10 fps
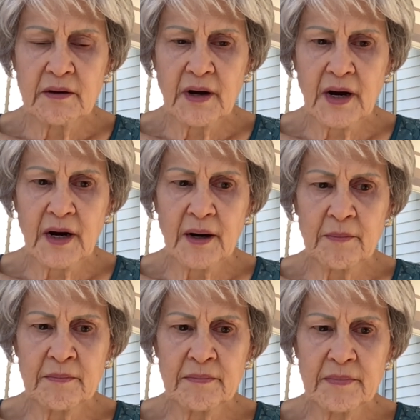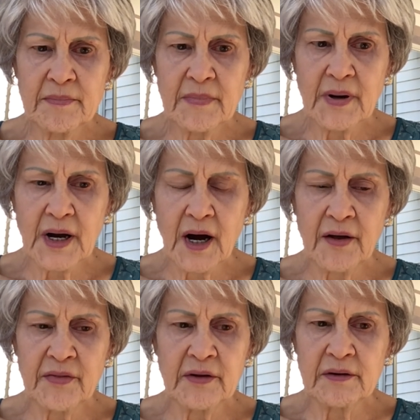on
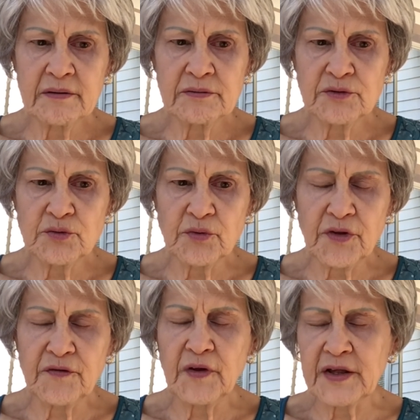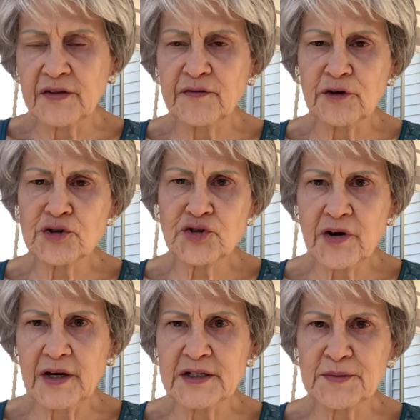the first
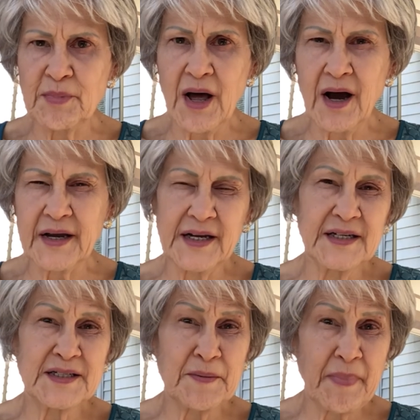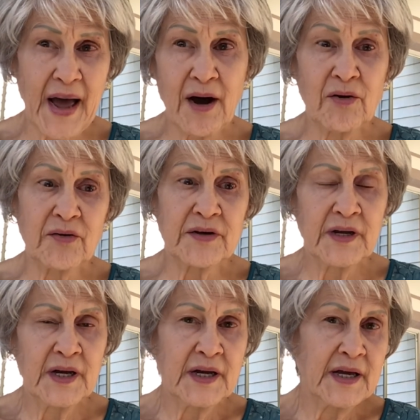trellis block, and it's about
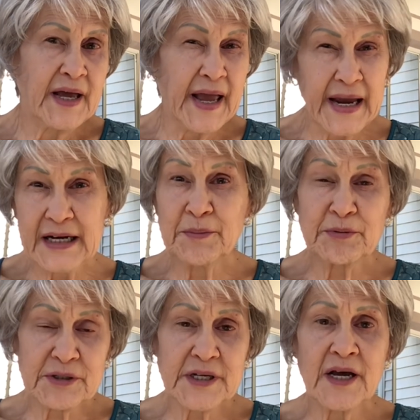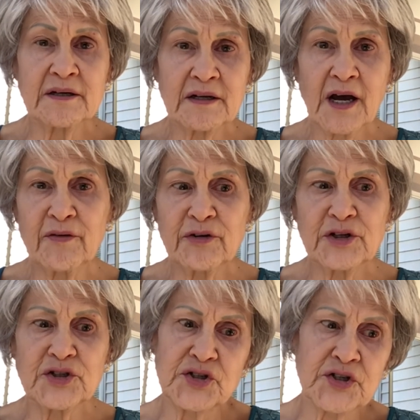80%
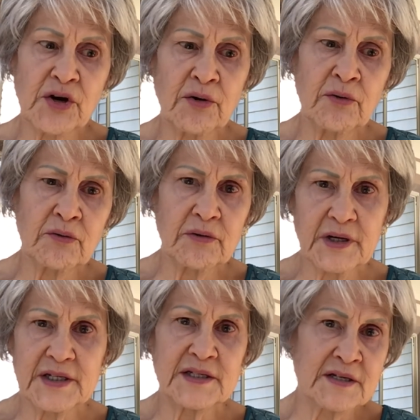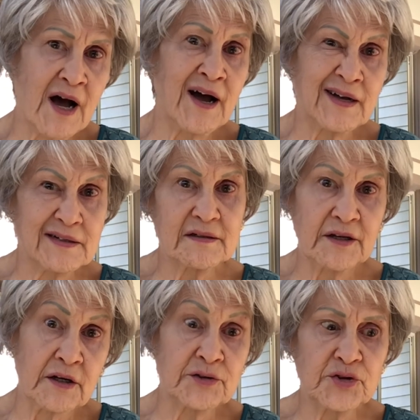coverage, so it's not,
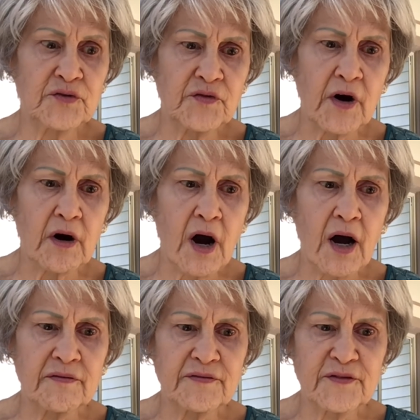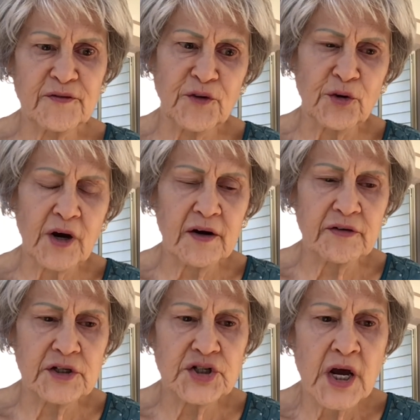you know, too far off full
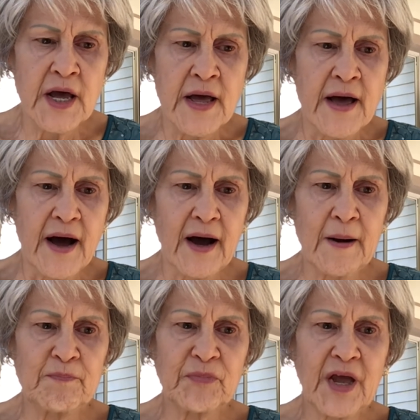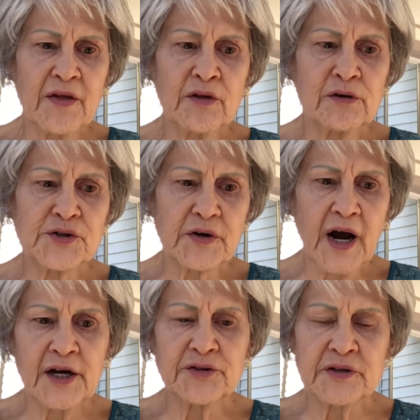coverage. And those are
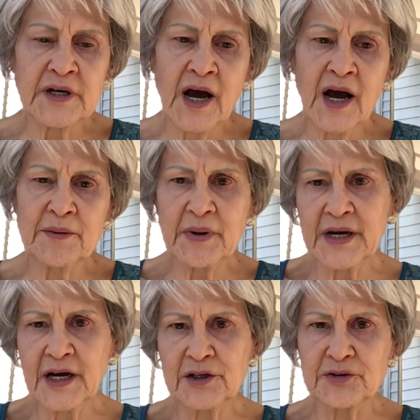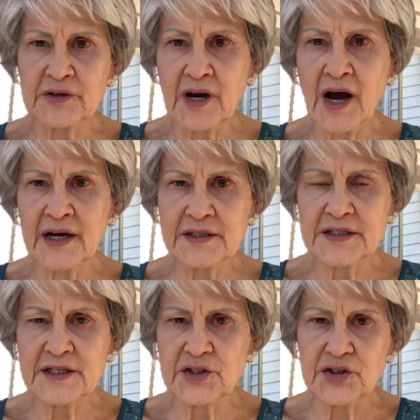109 by 109
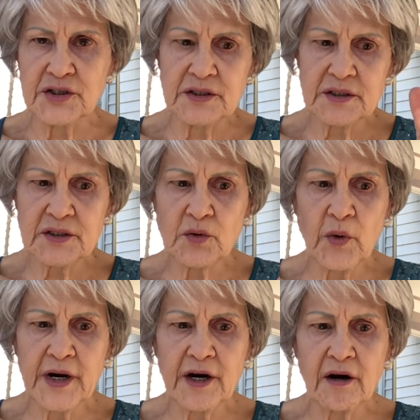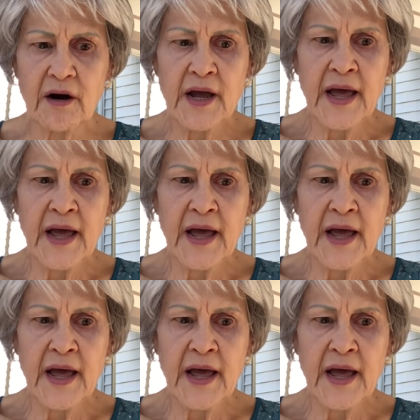stitches square,